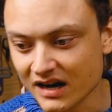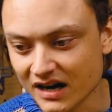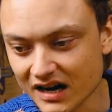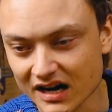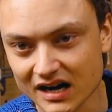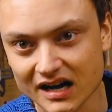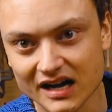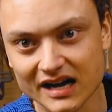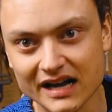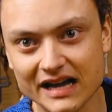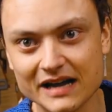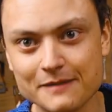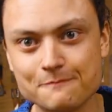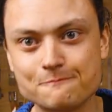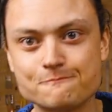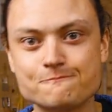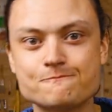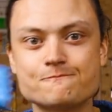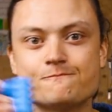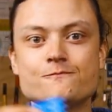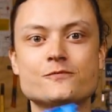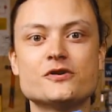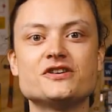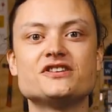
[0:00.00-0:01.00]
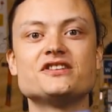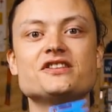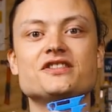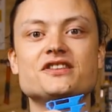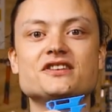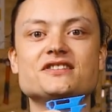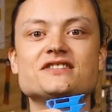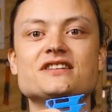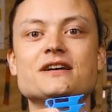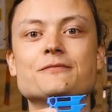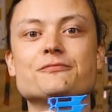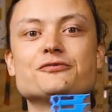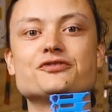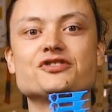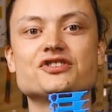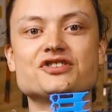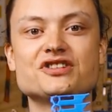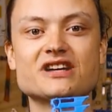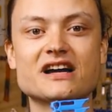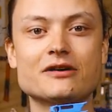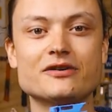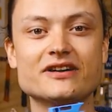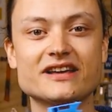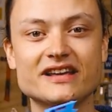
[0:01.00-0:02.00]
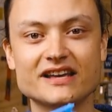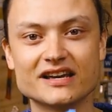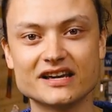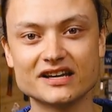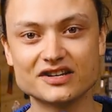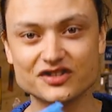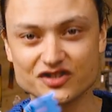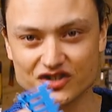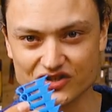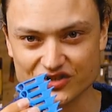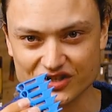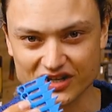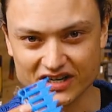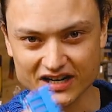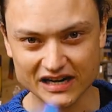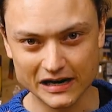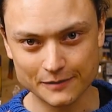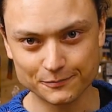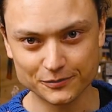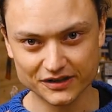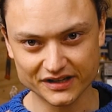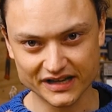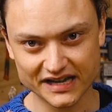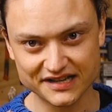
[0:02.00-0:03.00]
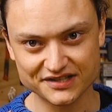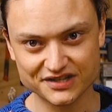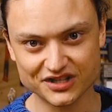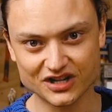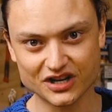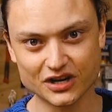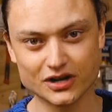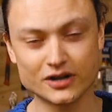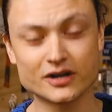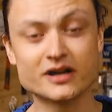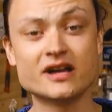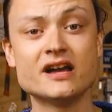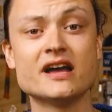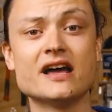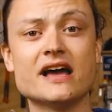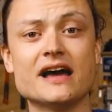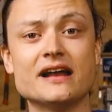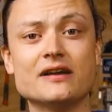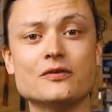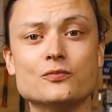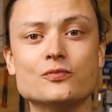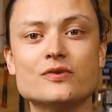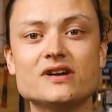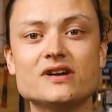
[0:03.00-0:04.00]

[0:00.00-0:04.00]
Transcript: I printed this temperature tower here just a couple of days ago, and it